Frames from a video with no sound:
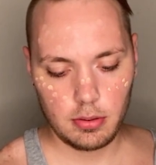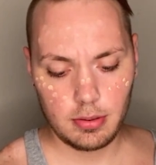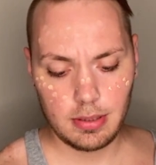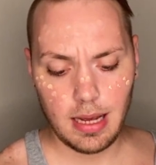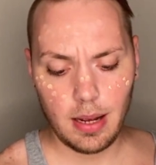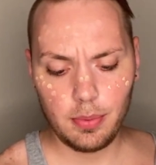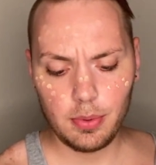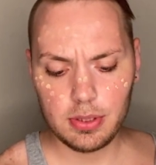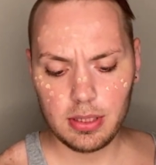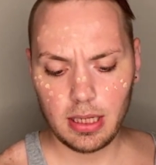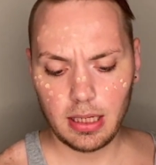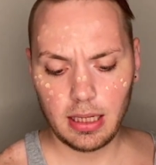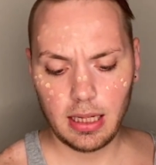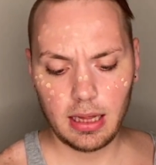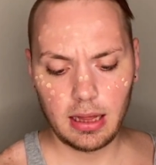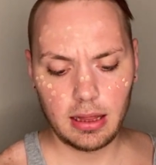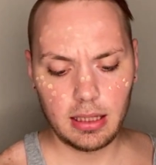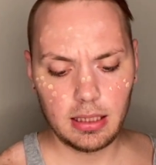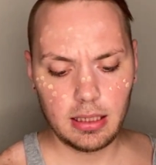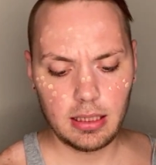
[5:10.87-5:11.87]
That was like the
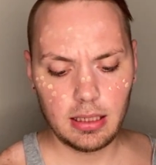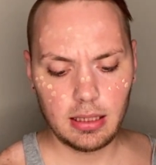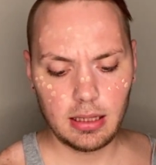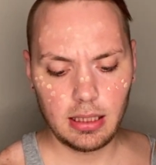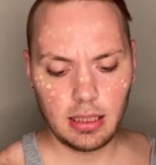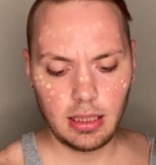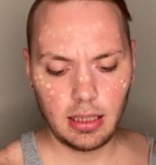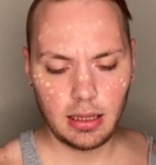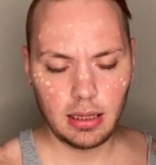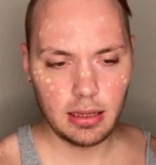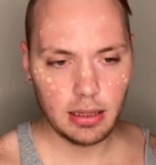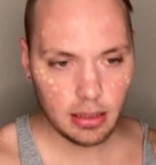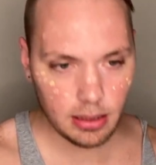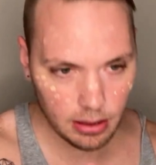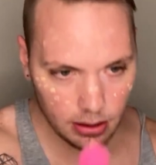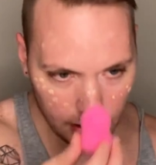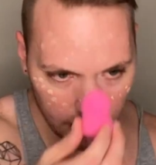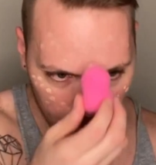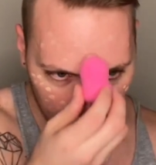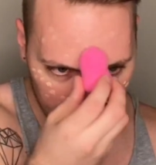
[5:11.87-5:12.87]

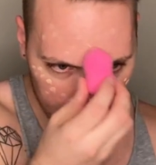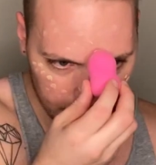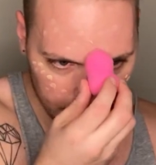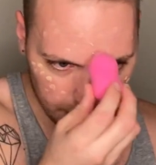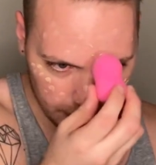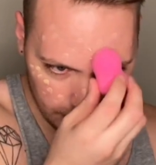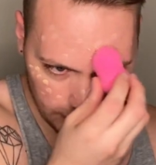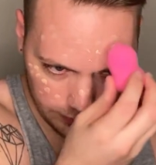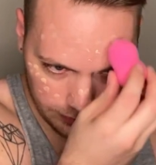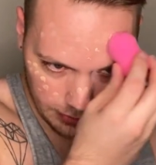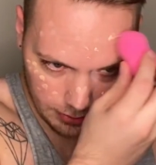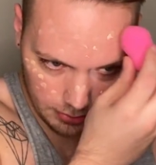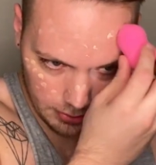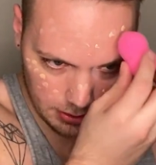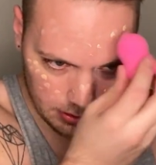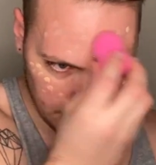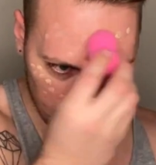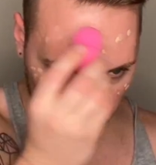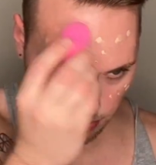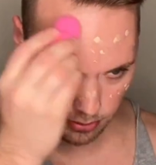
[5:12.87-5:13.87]
littlest bit of
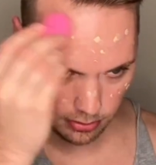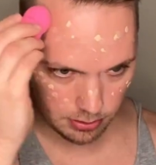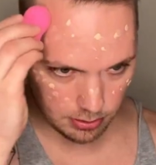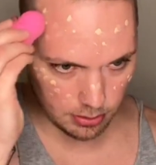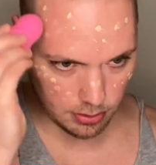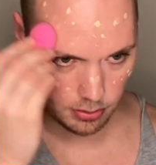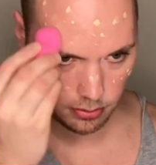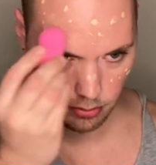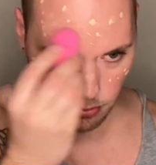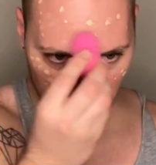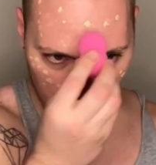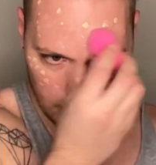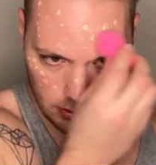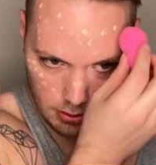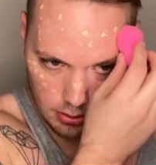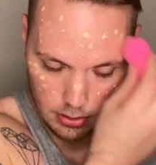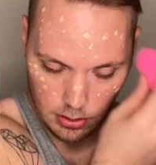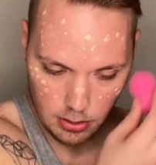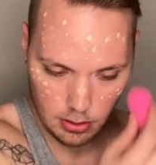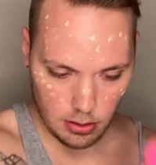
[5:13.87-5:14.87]
foundation, so
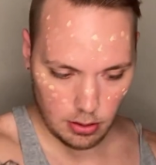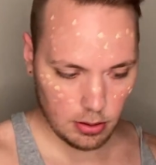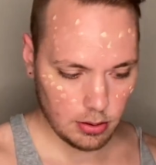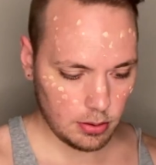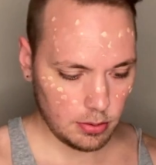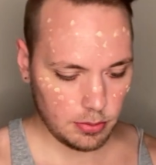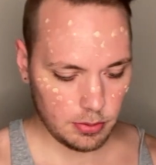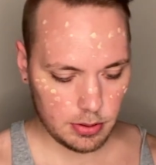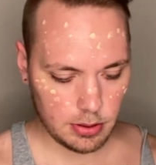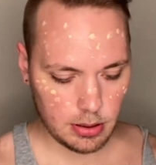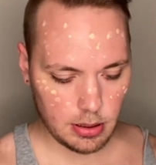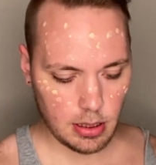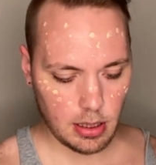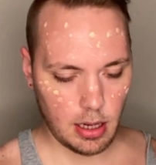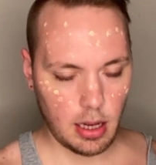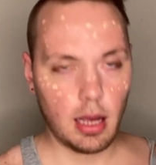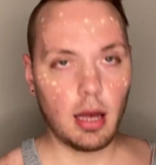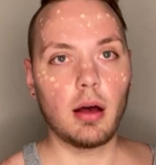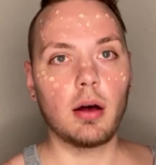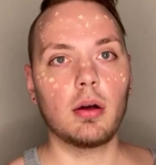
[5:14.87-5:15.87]
we'll see
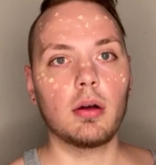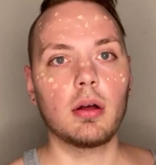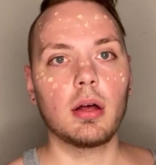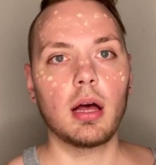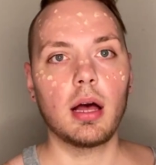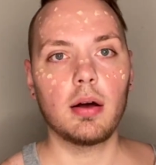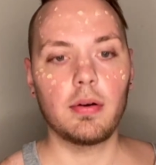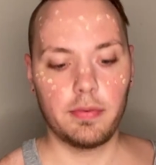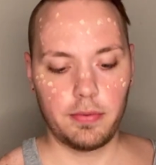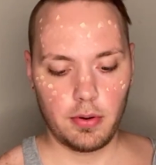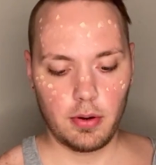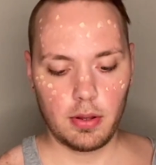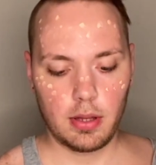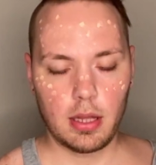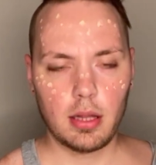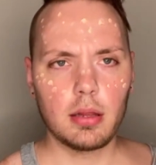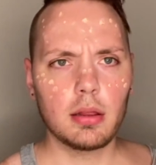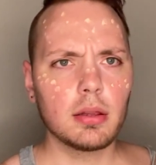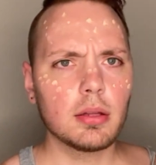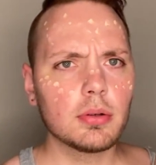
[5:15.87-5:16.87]
how far
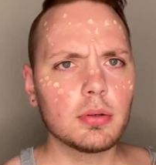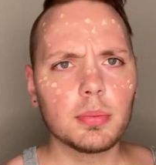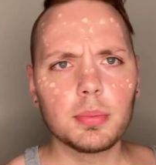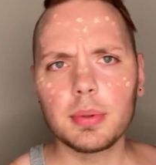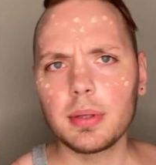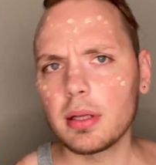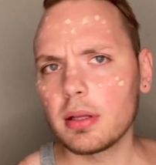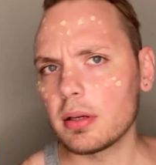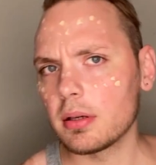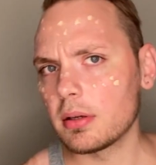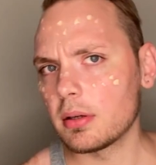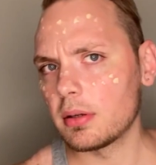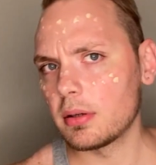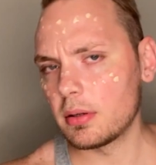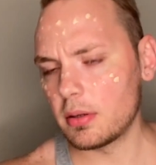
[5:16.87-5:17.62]
that little bit